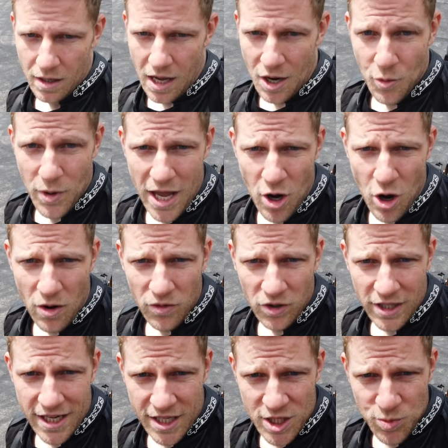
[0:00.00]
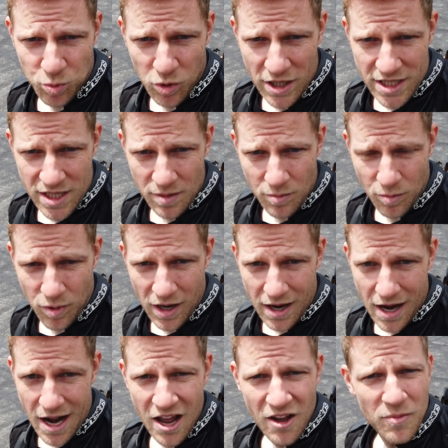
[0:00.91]
I don't want to get overly explicit,
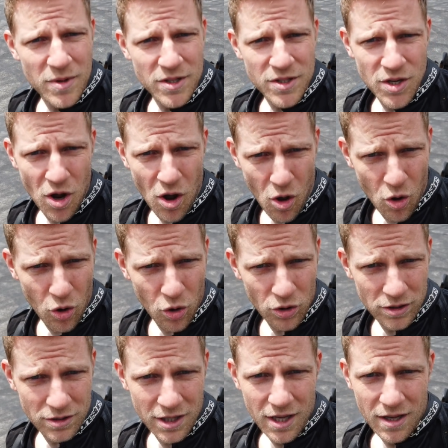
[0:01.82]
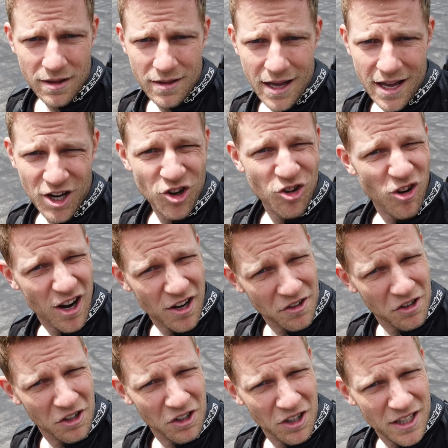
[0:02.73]
but I have been told that
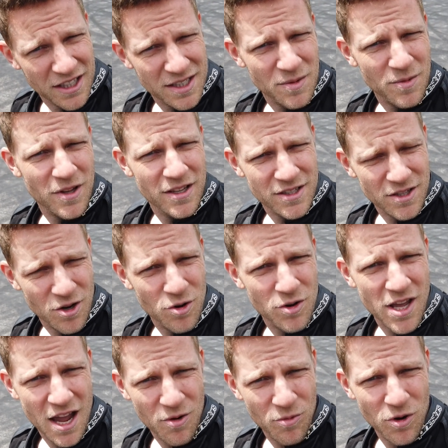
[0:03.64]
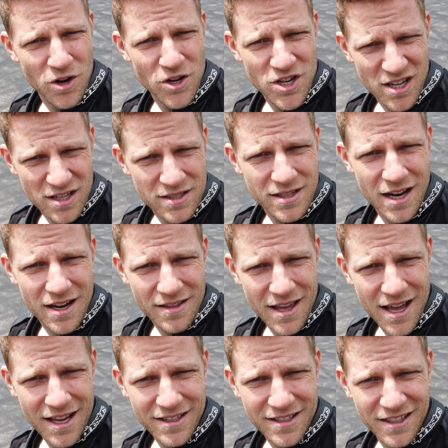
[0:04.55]
grundle is an okay word. You can say
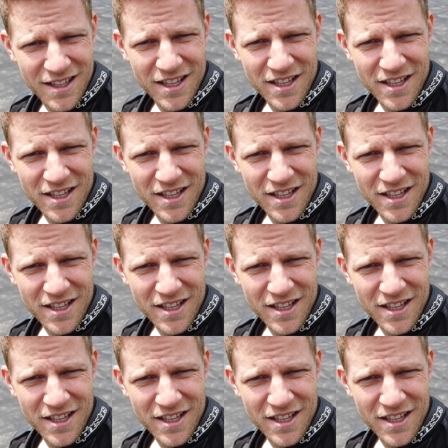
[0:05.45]
that.